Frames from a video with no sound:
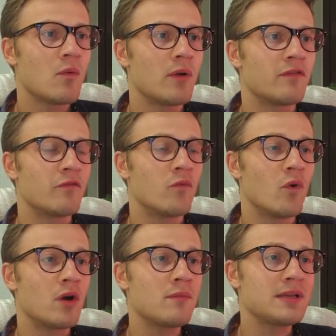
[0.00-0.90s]
We
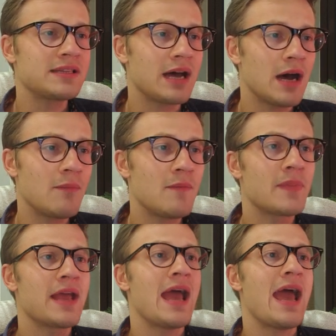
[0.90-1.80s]
form a top
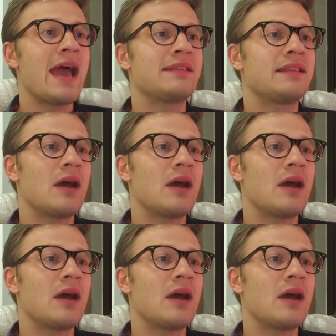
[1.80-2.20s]
and